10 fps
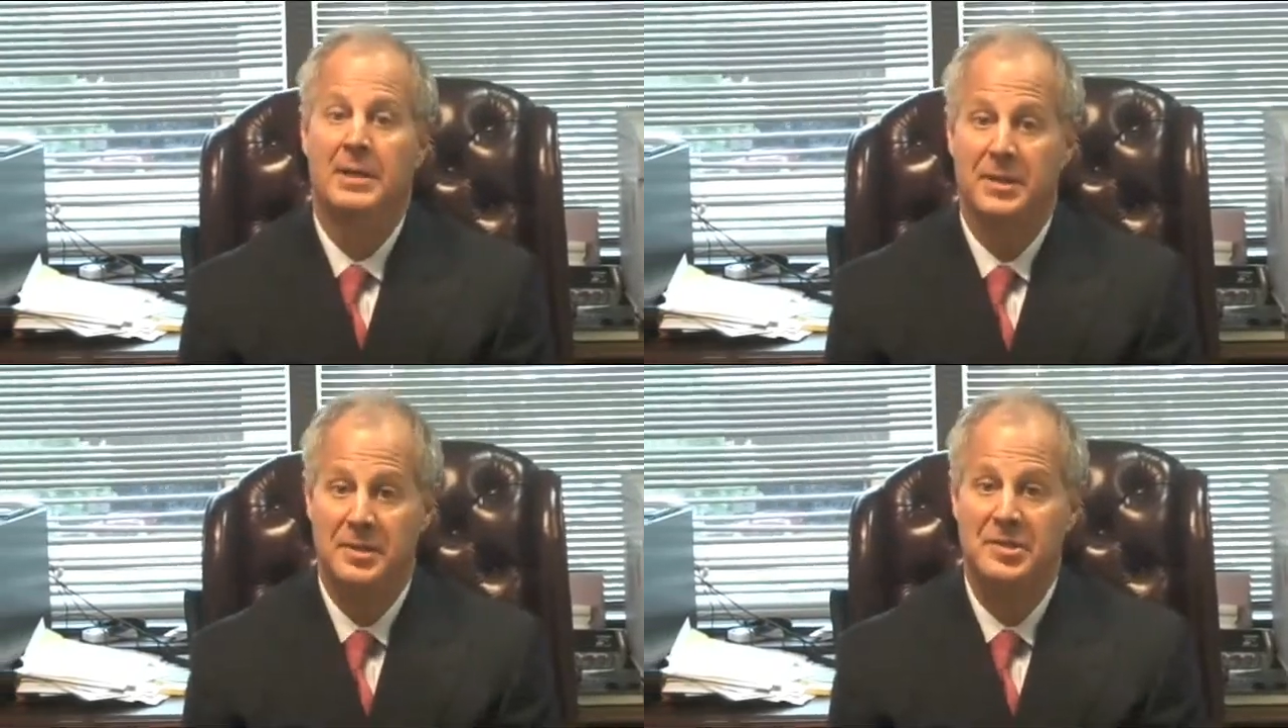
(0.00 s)

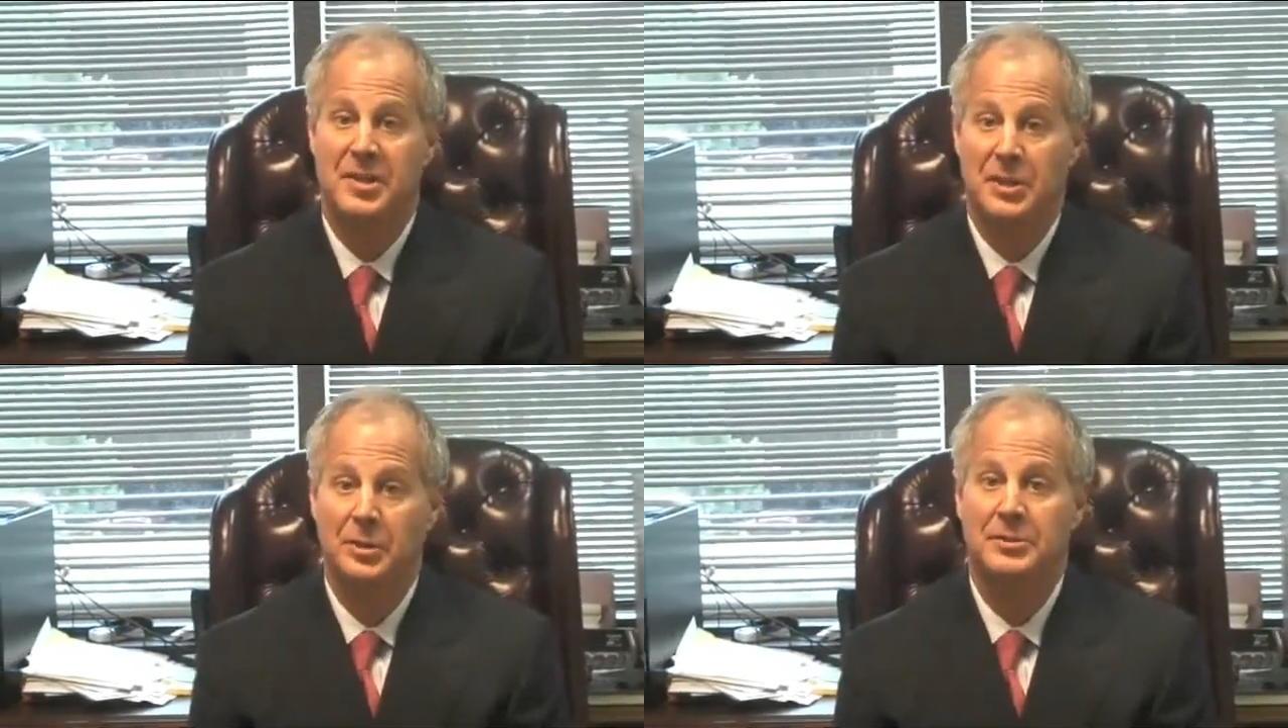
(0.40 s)
that is
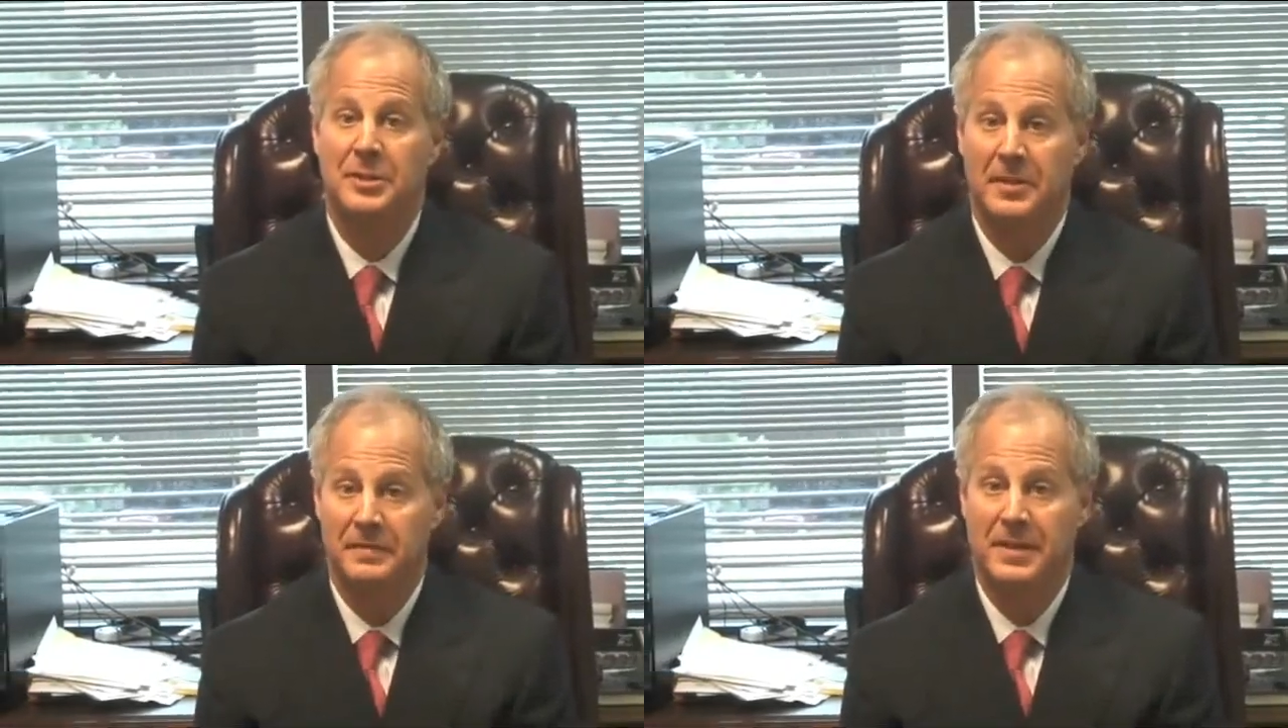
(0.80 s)
skilled
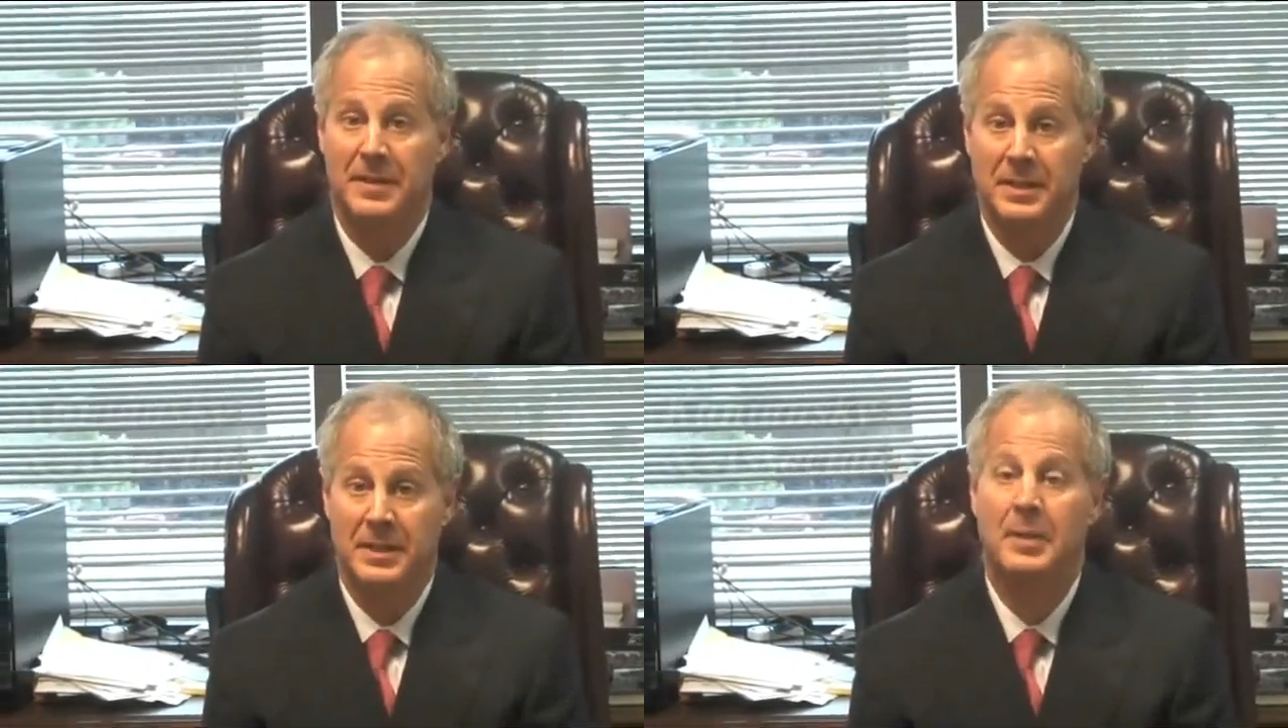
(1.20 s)
in
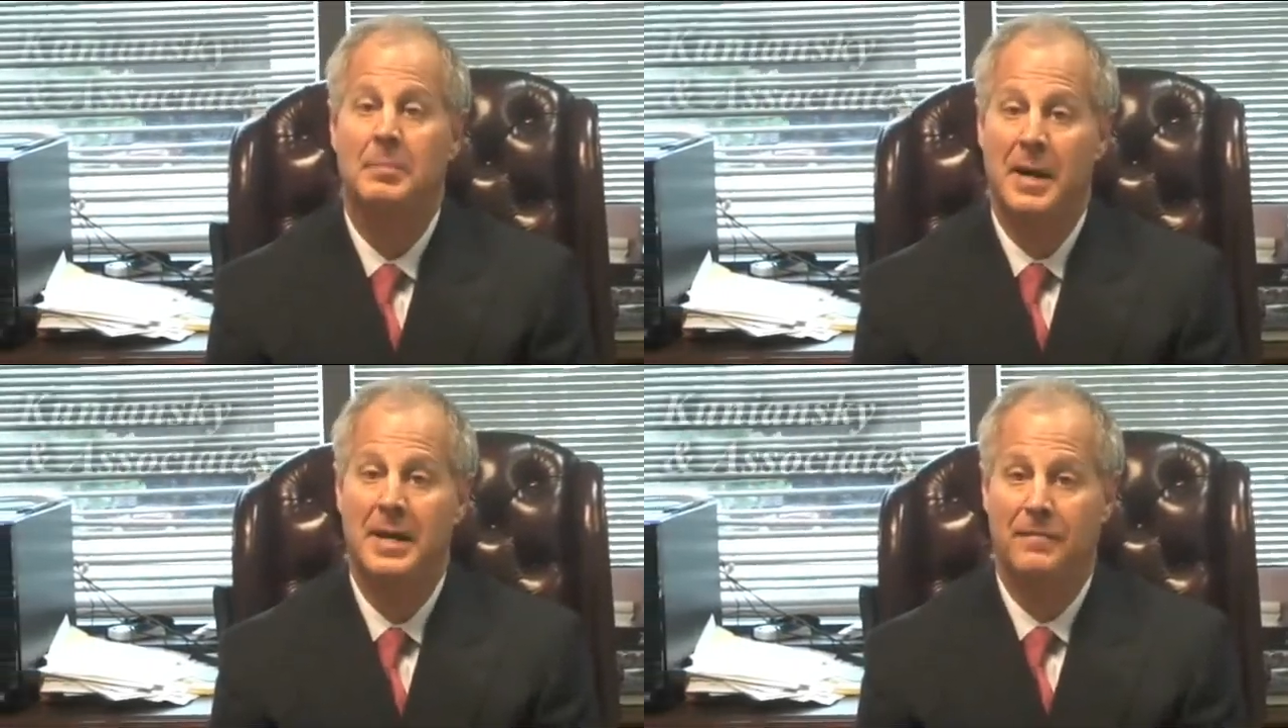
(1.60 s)
defending
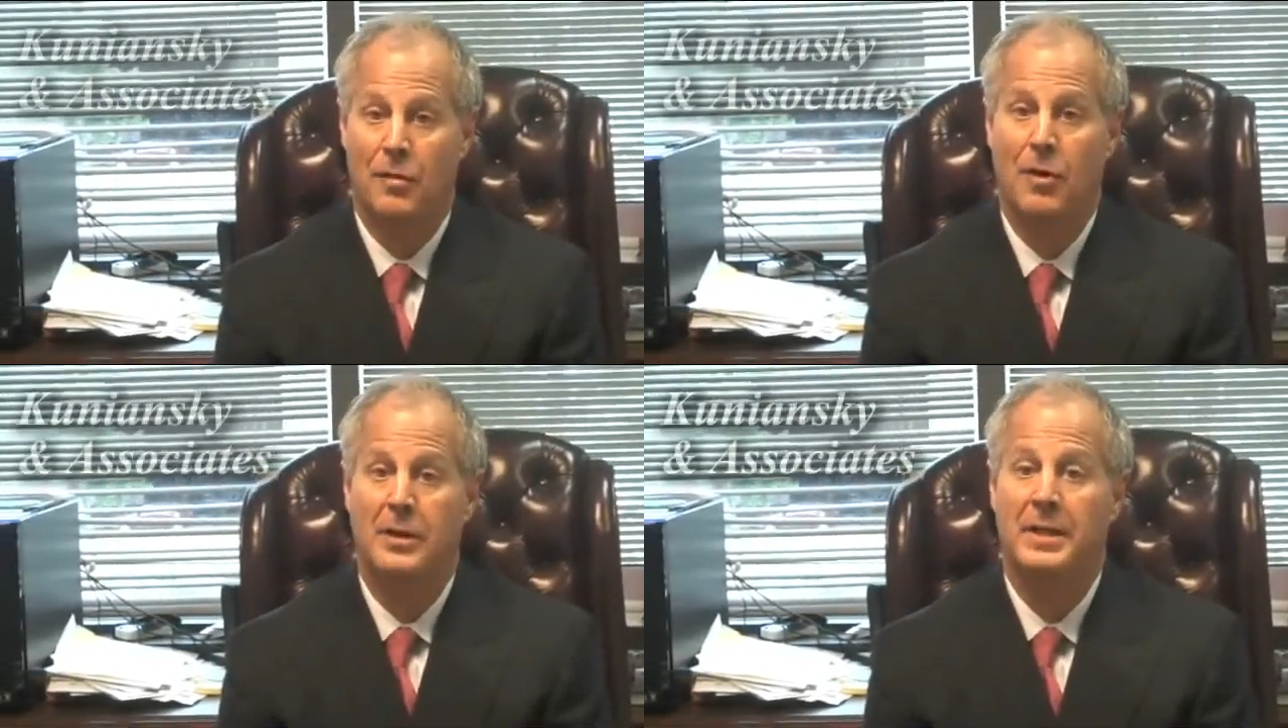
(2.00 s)
bank
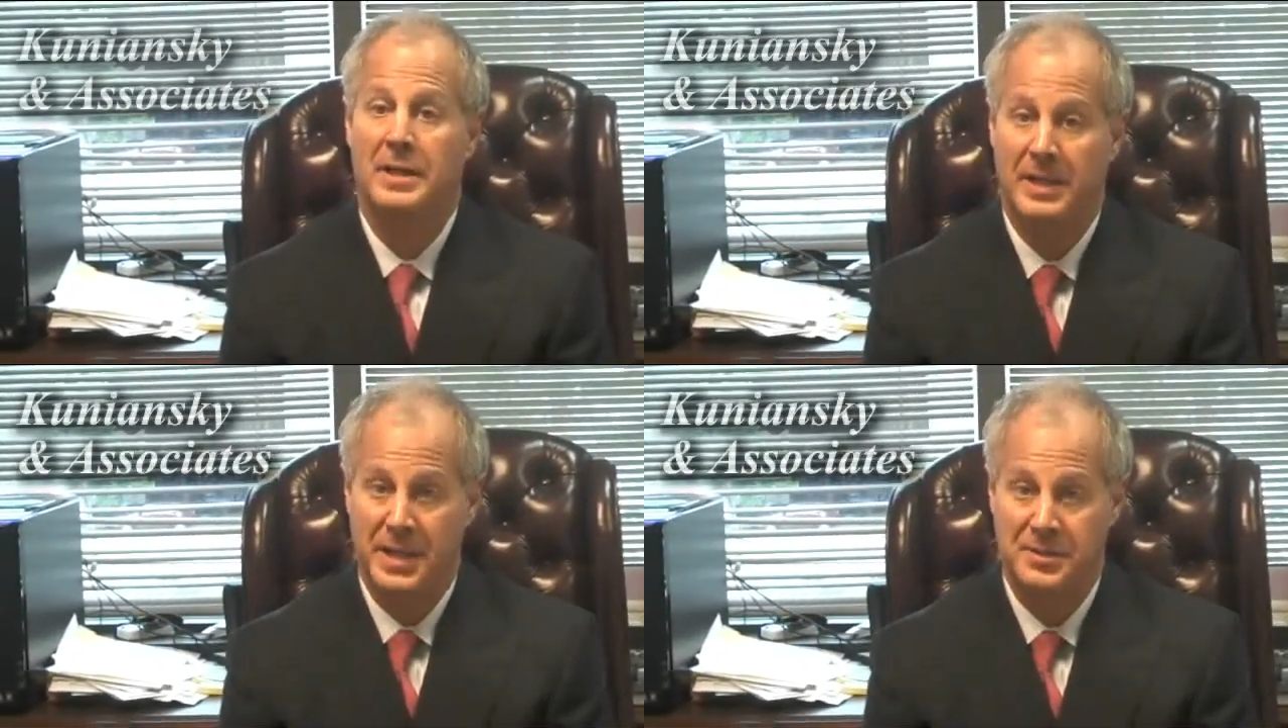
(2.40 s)
fraud
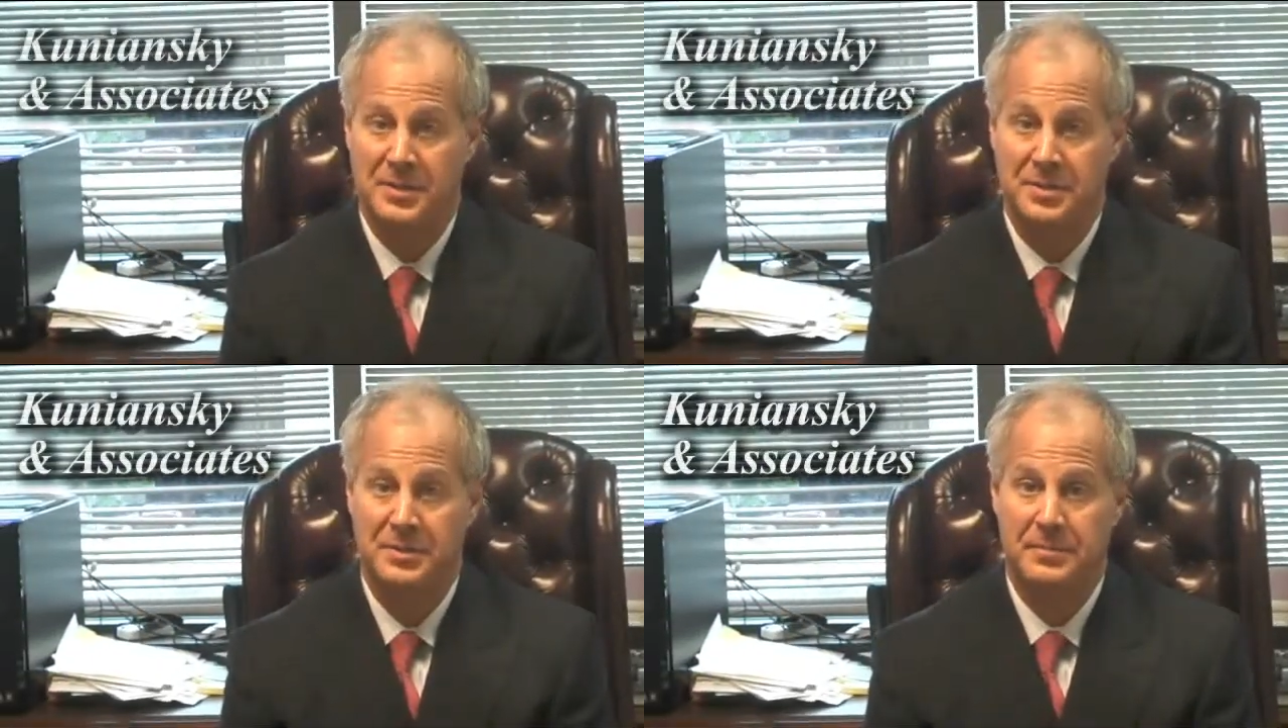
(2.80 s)

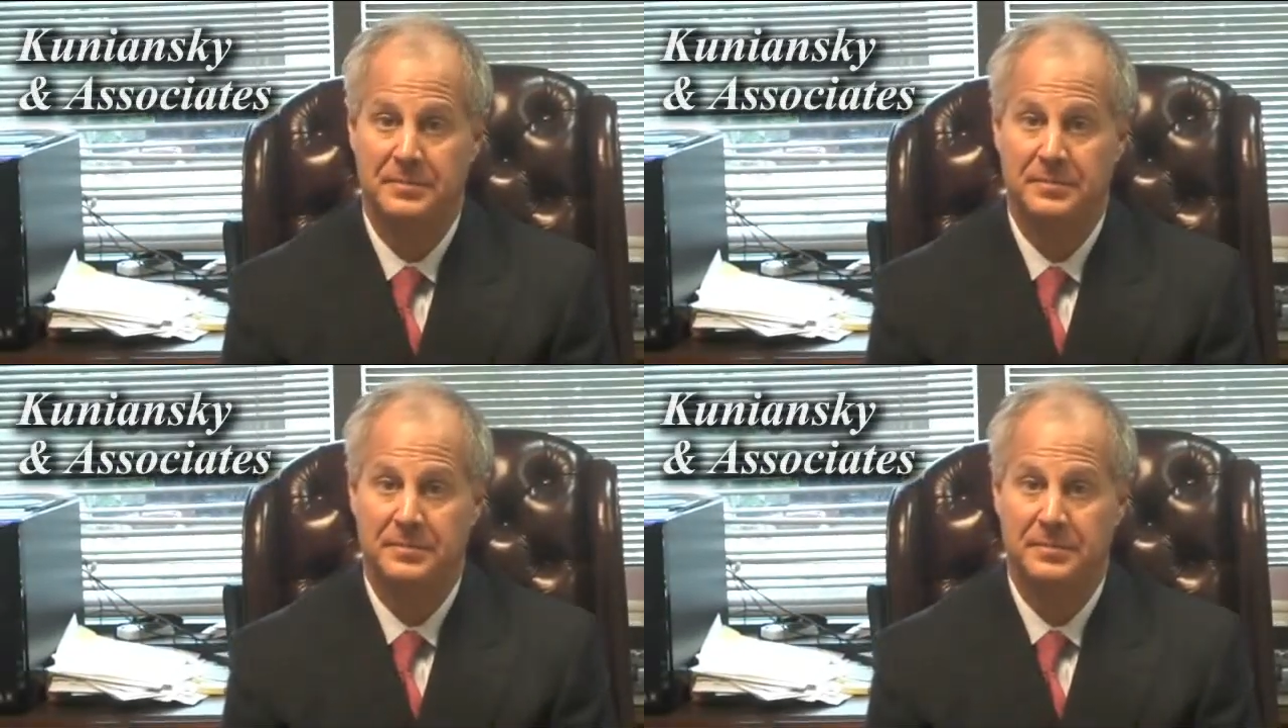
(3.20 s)
cases.